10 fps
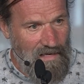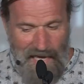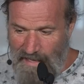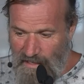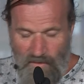
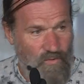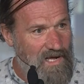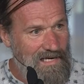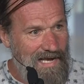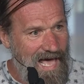And
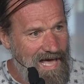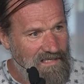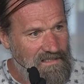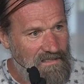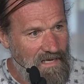
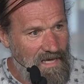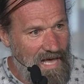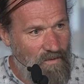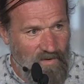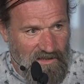relax,
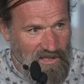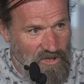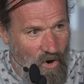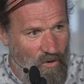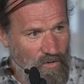and with this
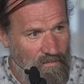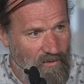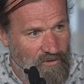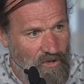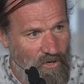
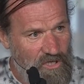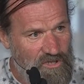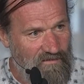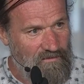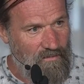horrible
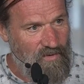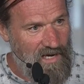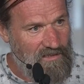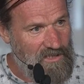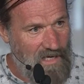noise of the
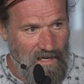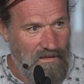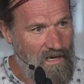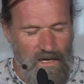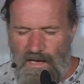brain scan,
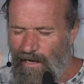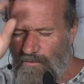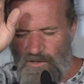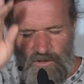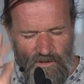I
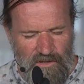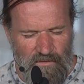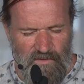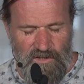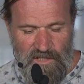was just
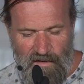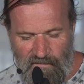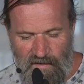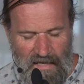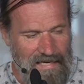in
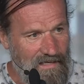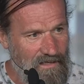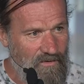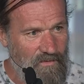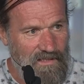myself.
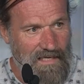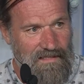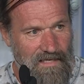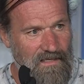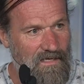You know what I
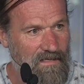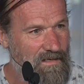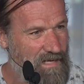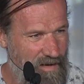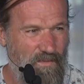did?
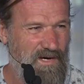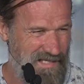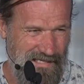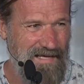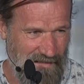
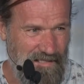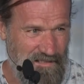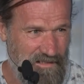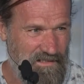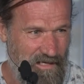This
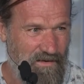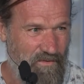is